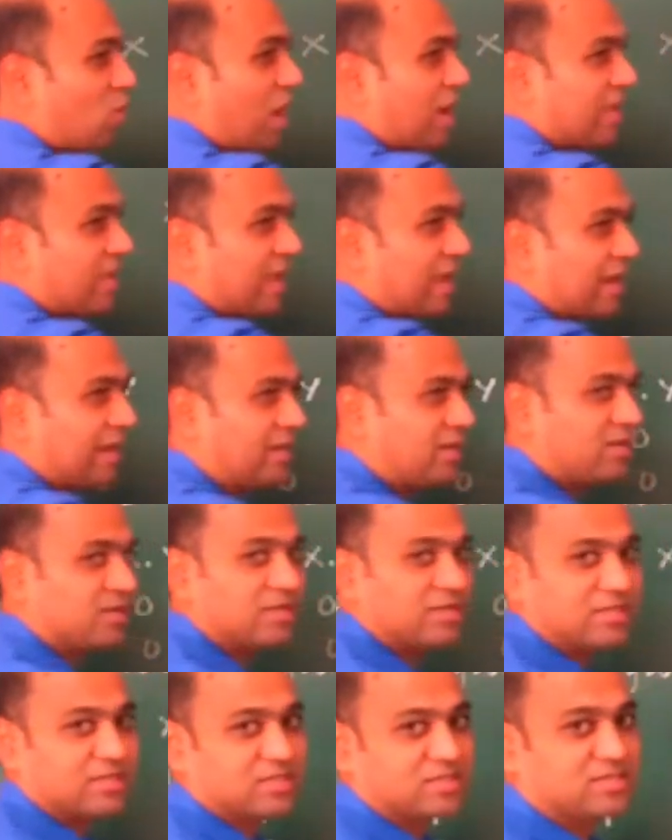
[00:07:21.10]
y
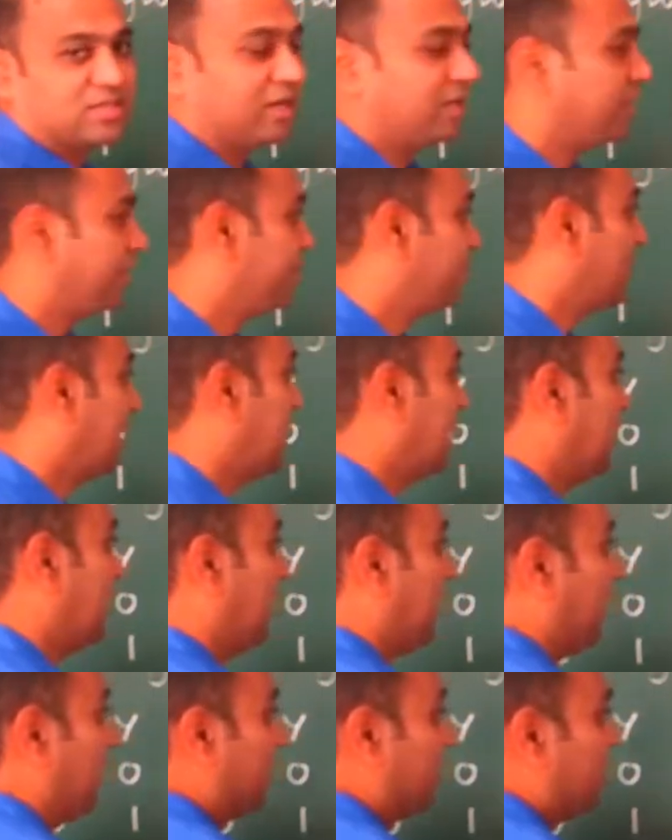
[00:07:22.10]
and z.
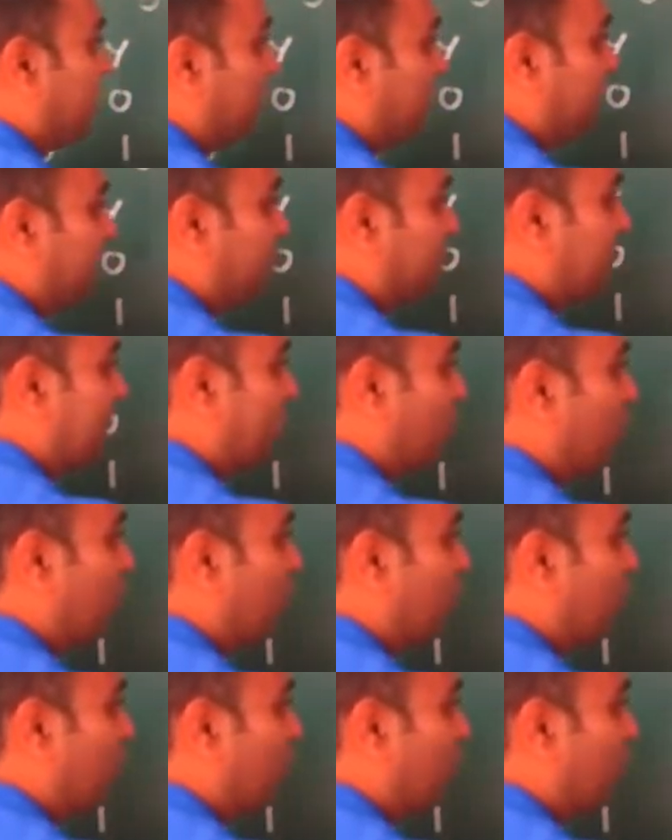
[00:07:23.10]
Here we are